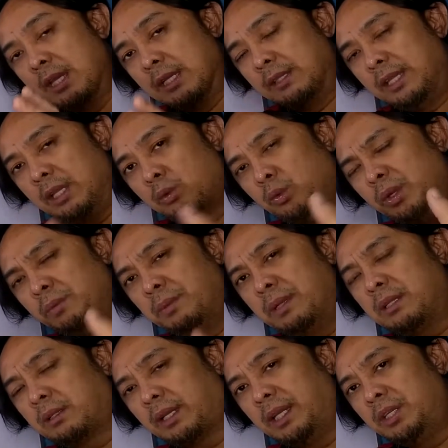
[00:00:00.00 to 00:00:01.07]
the
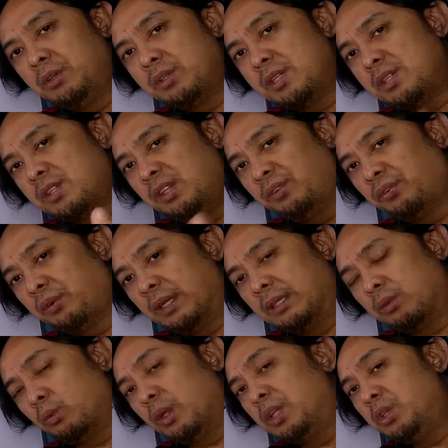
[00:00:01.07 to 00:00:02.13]
equivalent radius is
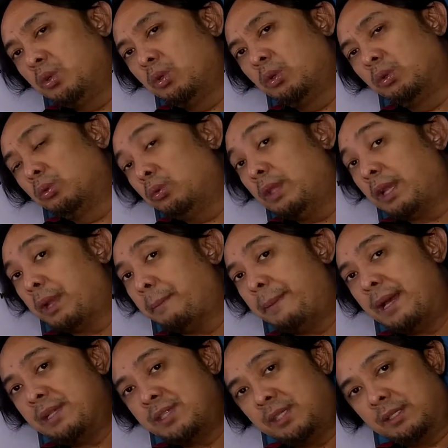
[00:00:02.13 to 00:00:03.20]
different when you go to the
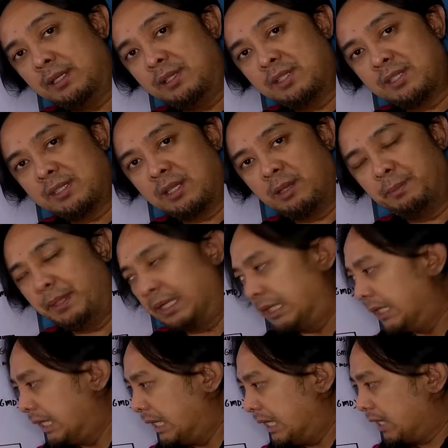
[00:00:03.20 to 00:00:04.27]
capacitance topic.
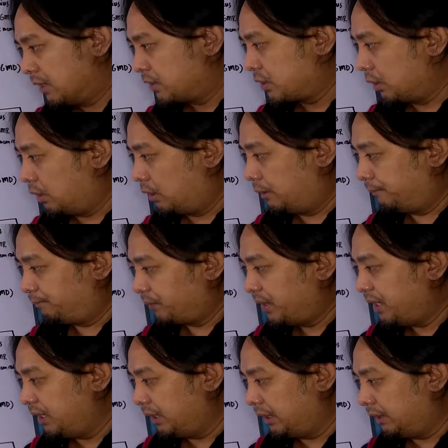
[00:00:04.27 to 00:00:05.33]
So
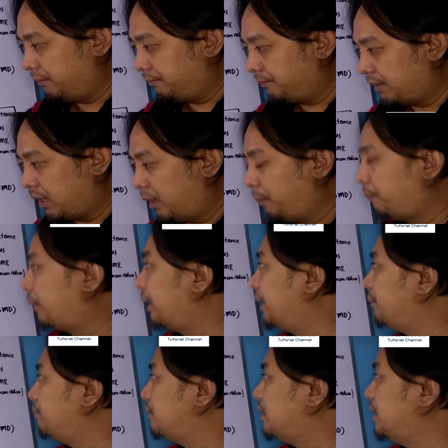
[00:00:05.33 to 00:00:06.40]
here, r
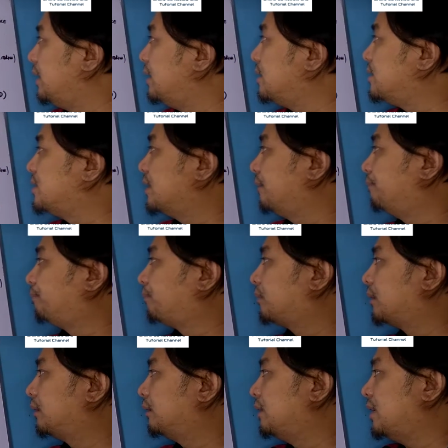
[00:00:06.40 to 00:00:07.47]
prime is
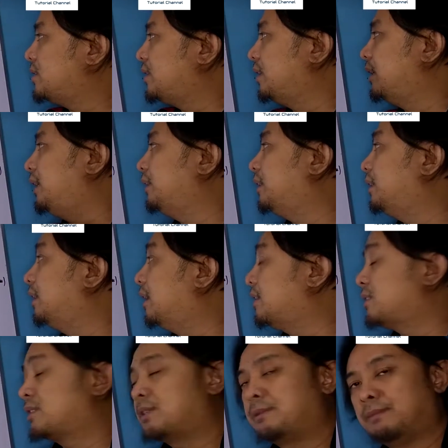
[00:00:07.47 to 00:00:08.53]
designated
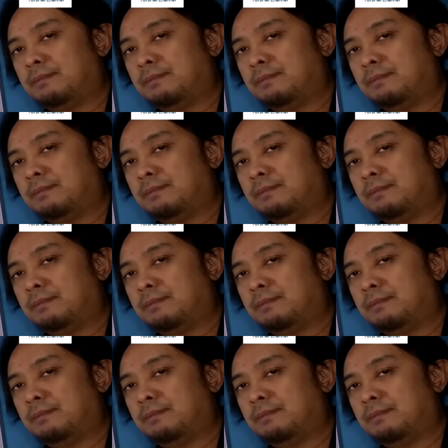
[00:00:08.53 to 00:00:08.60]
as